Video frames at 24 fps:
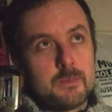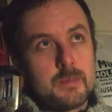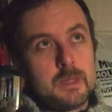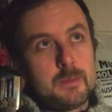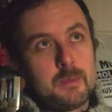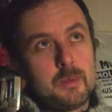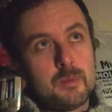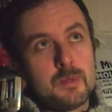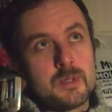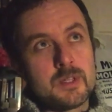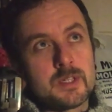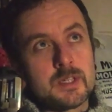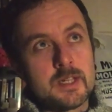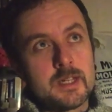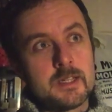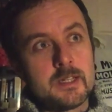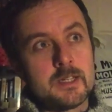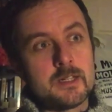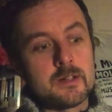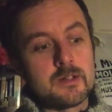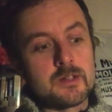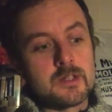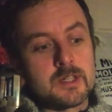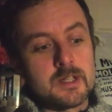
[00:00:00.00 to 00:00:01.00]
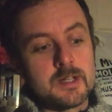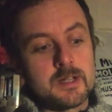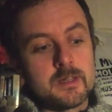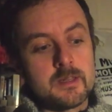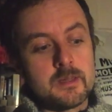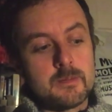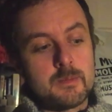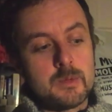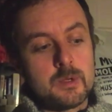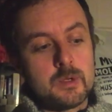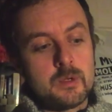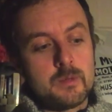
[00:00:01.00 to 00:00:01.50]
people would say Dark Side of the
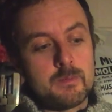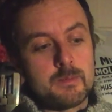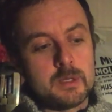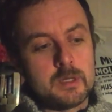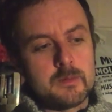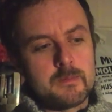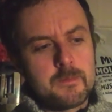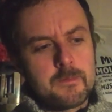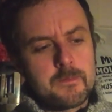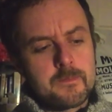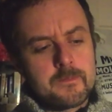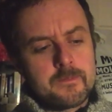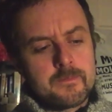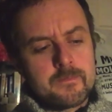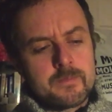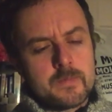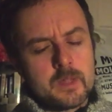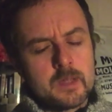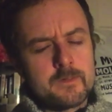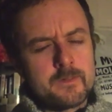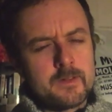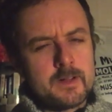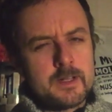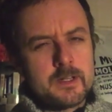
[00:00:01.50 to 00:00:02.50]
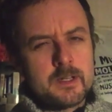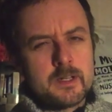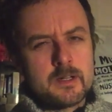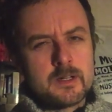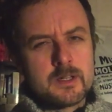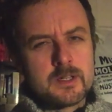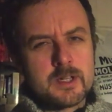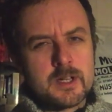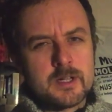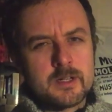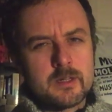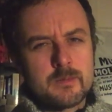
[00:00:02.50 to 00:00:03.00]
Moon, but I find Dark
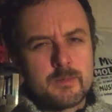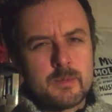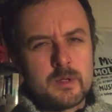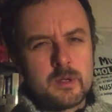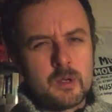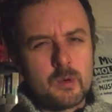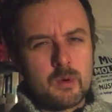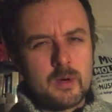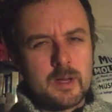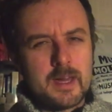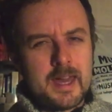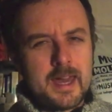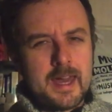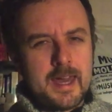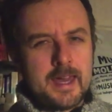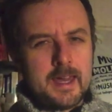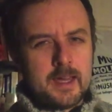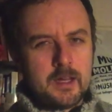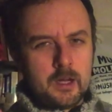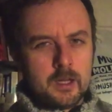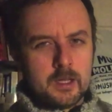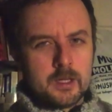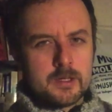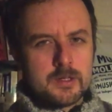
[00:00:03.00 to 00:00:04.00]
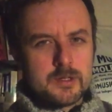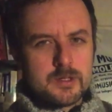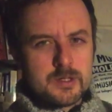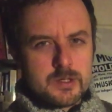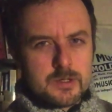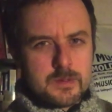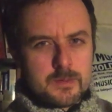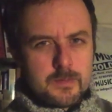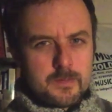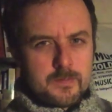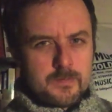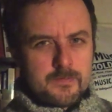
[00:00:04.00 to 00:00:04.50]
Side of the Moon quite airless.